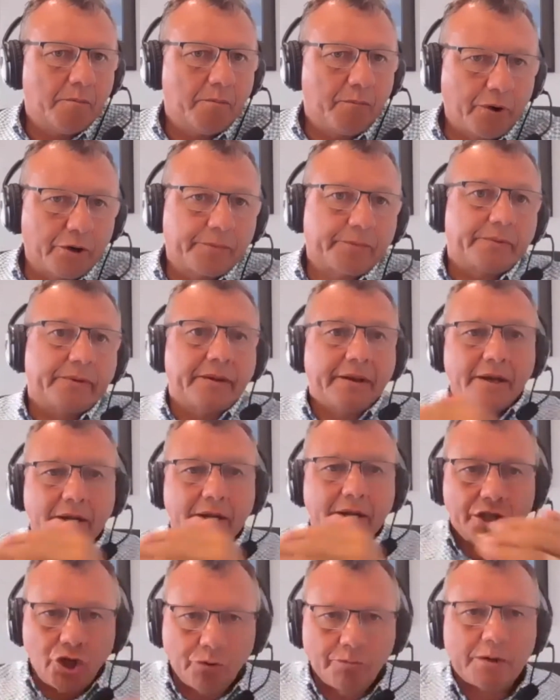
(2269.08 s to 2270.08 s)
But
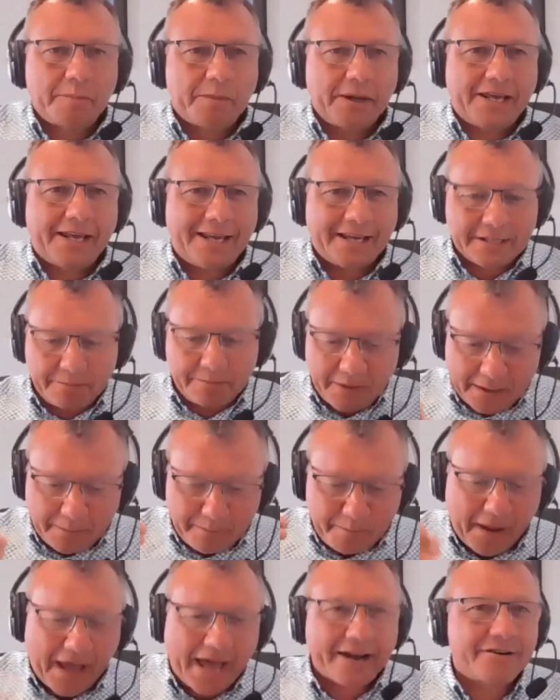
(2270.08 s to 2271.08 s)
human beings, being
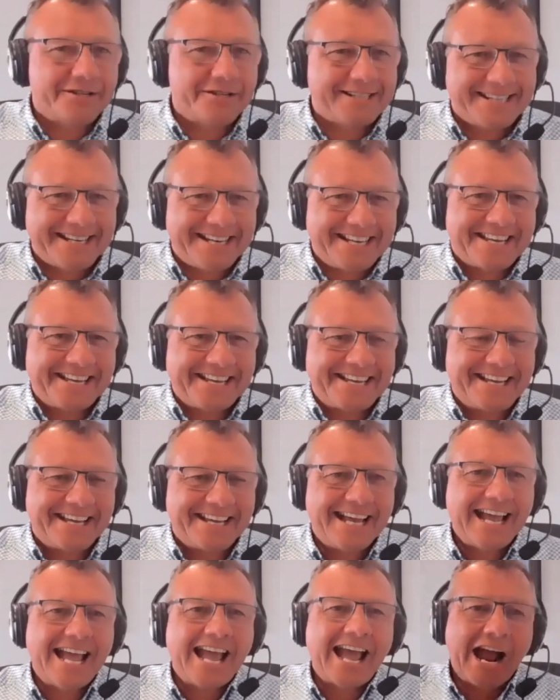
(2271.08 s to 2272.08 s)
pattern seeking,
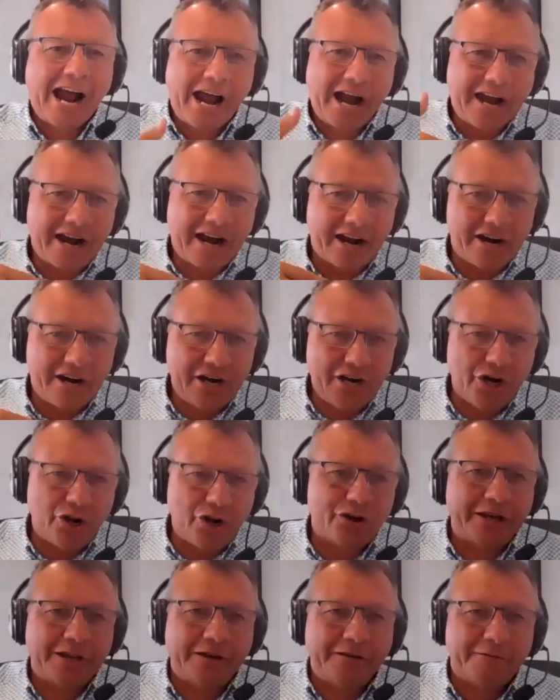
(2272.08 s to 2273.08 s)
are
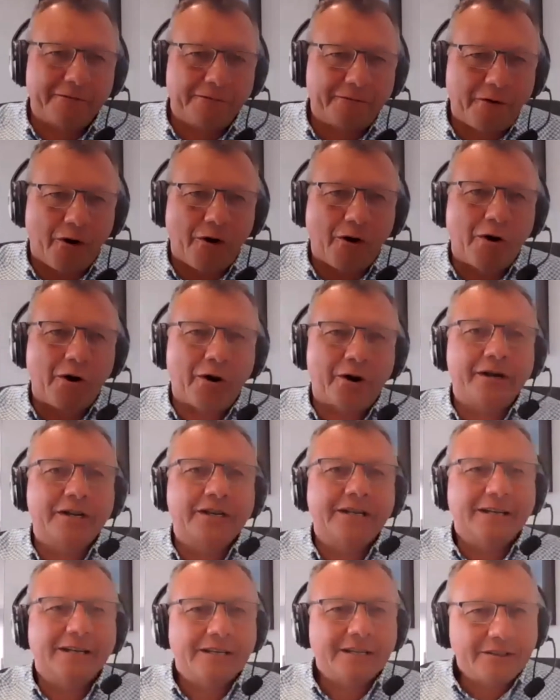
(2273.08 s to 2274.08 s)
looking for
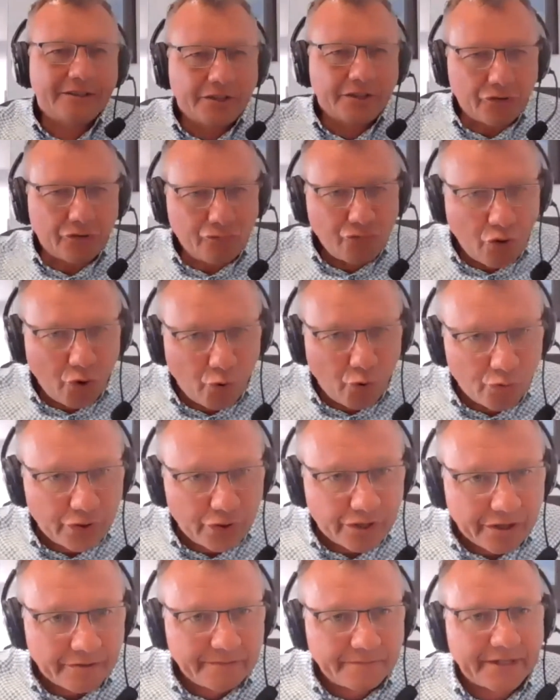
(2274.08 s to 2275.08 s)
the road.